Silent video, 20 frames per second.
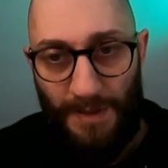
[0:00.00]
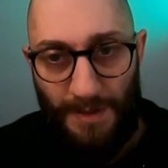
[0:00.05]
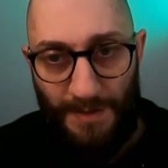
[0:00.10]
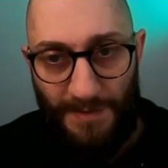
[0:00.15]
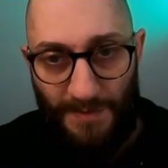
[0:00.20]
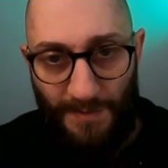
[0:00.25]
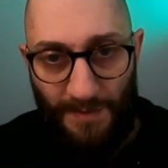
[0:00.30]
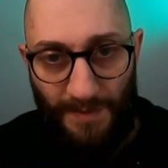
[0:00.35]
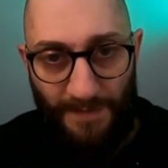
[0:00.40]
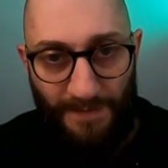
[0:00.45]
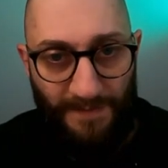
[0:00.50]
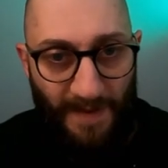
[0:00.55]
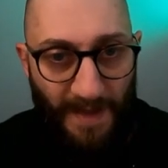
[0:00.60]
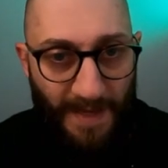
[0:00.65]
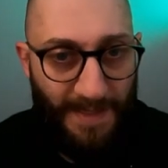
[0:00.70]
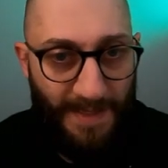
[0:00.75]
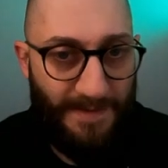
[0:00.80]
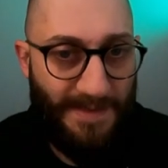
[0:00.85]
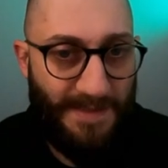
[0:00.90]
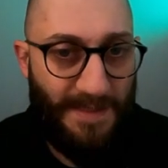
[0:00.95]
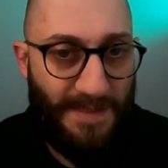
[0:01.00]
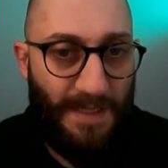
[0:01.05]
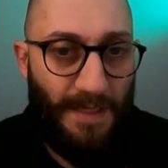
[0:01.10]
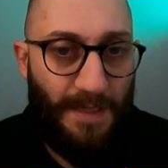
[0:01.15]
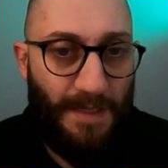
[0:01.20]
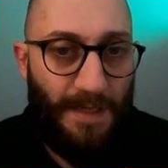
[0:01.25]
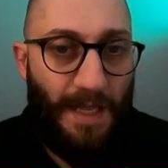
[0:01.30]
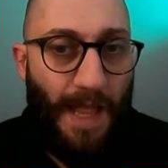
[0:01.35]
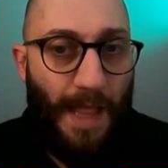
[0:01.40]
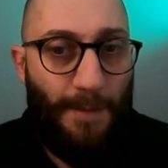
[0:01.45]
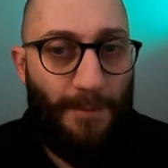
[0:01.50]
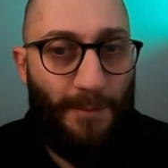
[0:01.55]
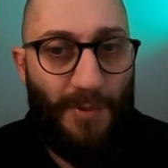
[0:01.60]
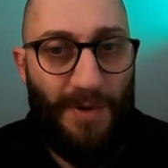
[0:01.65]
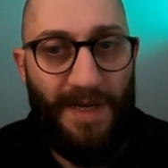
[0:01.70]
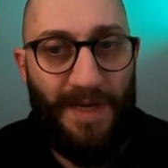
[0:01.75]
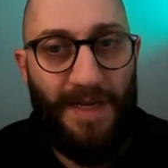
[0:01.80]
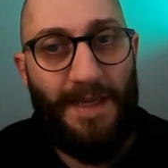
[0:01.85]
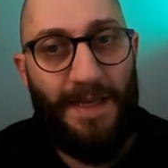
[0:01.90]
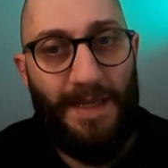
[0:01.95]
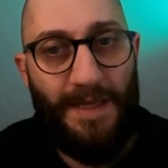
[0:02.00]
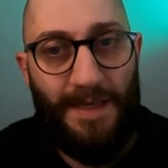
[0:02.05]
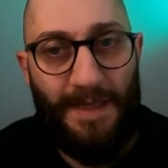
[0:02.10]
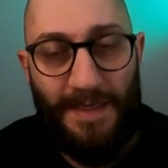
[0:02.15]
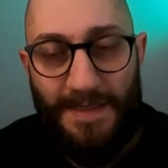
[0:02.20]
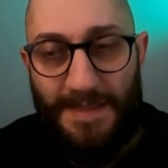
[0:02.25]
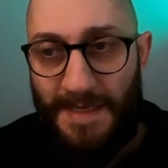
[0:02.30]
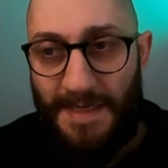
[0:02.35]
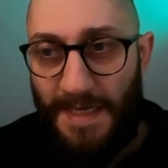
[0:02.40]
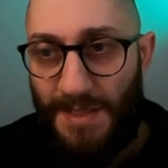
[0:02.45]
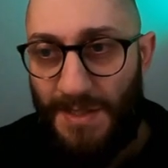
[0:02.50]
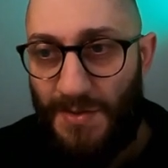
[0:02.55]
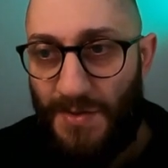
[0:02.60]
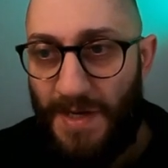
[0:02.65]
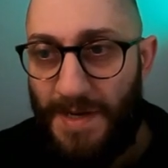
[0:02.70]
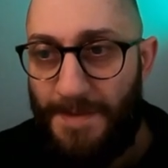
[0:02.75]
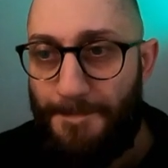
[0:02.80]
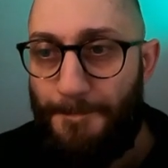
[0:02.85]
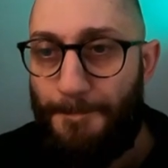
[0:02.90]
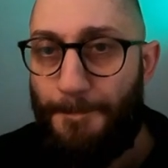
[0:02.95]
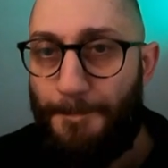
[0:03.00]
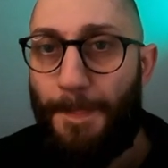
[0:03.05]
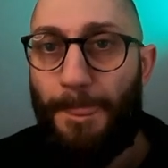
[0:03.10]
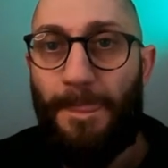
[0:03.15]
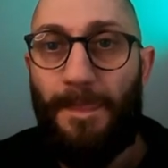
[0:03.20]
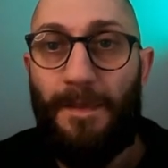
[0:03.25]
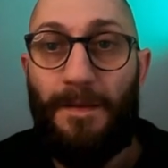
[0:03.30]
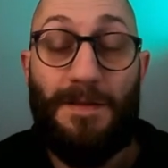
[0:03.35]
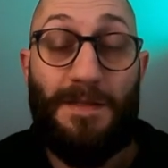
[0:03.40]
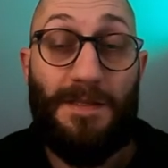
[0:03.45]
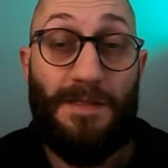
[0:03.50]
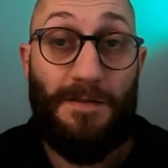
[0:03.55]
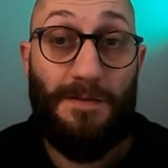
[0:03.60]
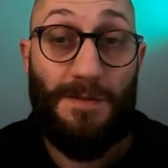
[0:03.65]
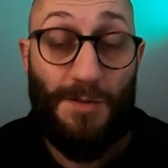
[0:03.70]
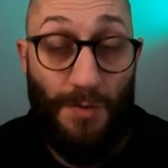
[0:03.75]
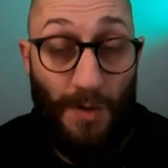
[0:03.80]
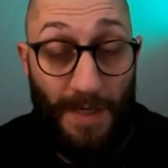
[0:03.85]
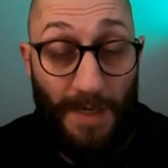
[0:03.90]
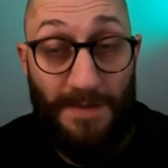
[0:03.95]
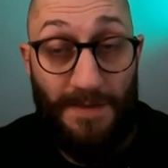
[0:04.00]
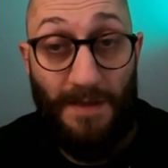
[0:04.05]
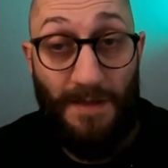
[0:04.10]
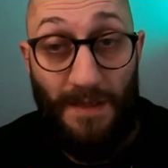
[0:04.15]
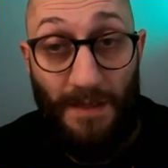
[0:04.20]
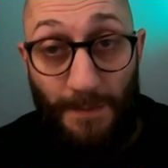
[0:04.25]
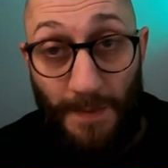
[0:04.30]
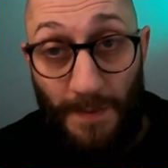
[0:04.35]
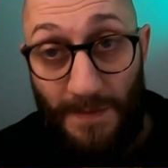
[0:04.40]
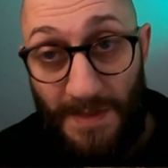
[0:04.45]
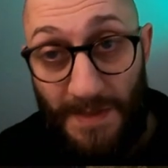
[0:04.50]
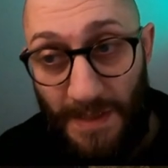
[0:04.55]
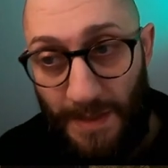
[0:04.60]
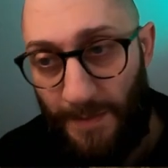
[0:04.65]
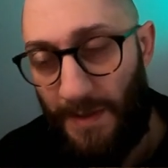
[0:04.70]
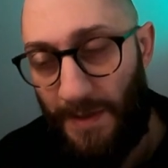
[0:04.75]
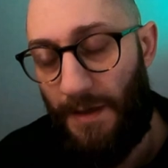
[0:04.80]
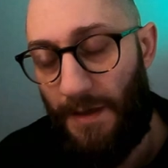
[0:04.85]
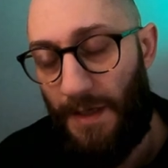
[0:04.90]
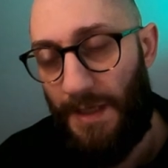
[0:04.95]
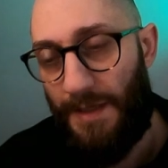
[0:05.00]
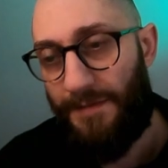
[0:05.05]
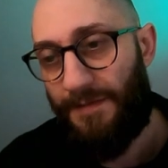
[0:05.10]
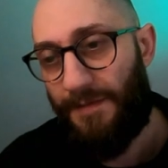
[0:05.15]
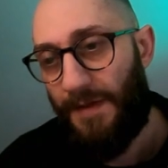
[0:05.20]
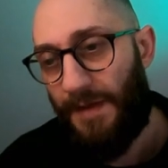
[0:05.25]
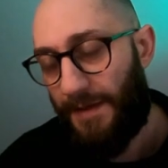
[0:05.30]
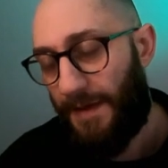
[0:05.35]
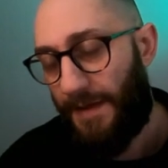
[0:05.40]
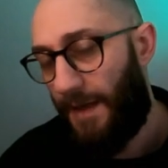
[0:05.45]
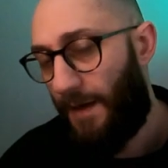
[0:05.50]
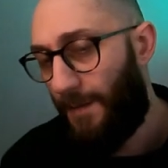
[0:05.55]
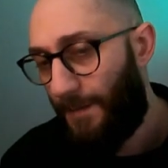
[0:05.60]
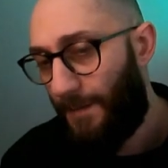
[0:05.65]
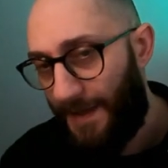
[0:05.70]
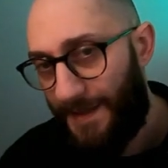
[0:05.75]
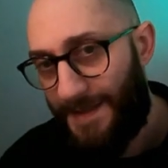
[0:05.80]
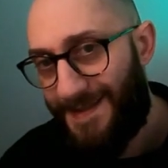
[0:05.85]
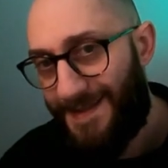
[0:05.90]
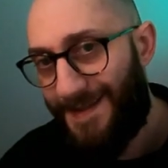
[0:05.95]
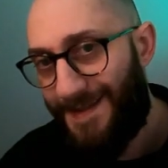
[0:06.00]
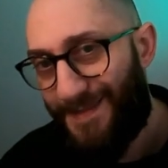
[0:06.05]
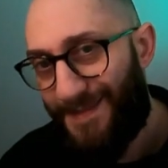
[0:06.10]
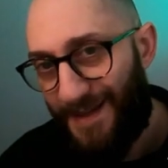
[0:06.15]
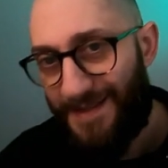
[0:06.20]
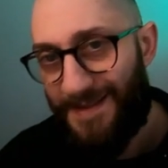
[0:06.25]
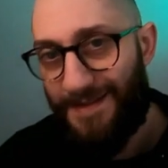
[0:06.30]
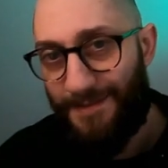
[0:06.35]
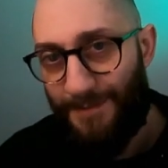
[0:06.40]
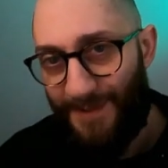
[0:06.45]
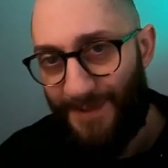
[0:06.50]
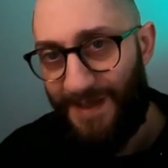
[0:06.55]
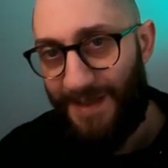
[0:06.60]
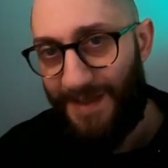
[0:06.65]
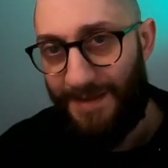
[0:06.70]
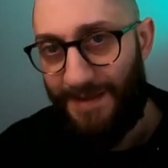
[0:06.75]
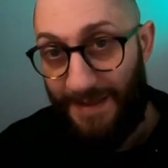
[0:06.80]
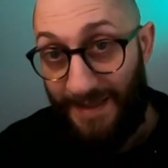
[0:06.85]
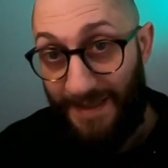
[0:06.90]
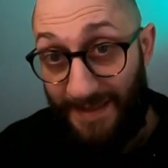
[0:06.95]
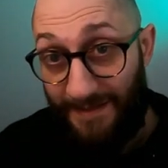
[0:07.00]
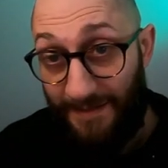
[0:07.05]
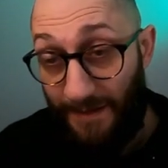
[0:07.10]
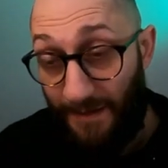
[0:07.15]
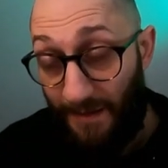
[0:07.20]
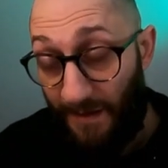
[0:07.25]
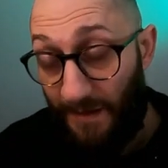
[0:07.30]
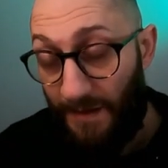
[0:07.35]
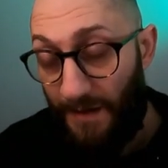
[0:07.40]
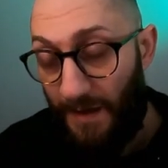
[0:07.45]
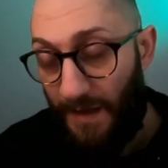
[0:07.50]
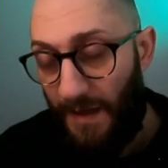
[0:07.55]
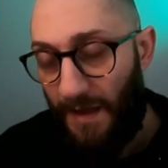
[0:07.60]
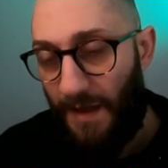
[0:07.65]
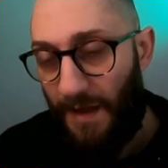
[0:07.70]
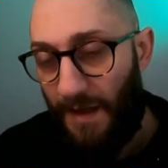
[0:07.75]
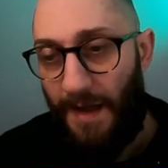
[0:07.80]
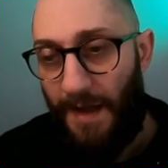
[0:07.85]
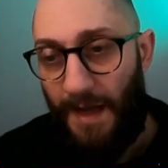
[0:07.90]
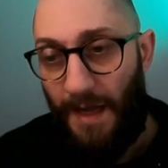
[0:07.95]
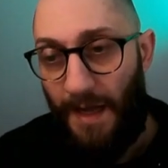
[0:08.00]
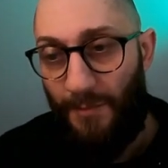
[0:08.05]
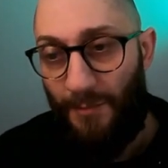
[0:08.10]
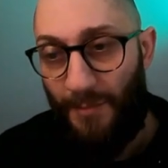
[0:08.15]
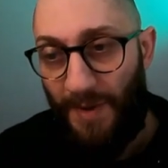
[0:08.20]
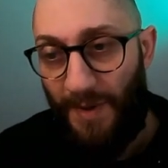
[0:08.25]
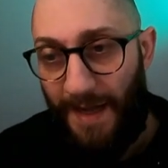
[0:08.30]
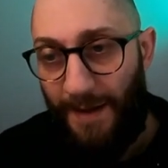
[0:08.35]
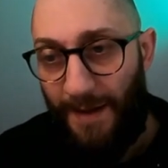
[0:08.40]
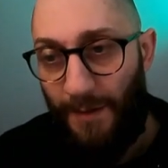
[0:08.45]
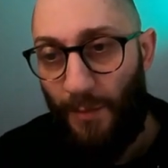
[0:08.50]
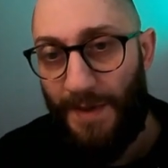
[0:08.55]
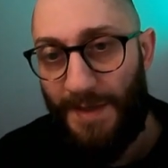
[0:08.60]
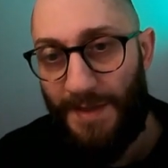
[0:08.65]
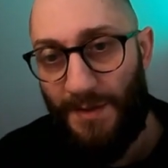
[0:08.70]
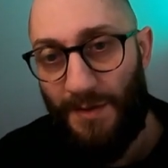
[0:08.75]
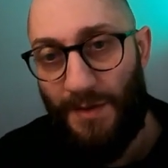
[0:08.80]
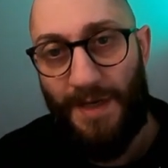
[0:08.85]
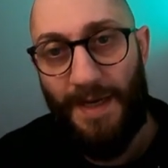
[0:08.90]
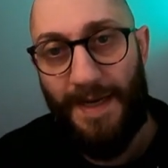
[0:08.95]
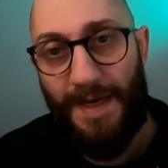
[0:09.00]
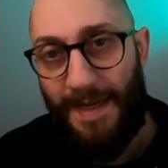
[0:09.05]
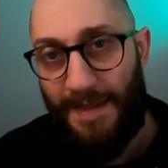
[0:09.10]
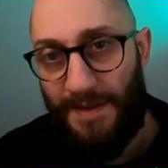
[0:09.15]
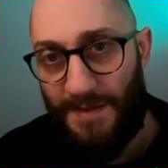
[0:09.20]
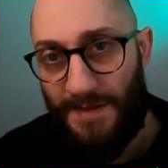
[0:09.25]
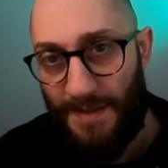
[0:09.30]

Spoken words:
through the fight. I'm bringing in Exandra to try to keep your team alive. Now, my team doesn't really need her, but when you're going to get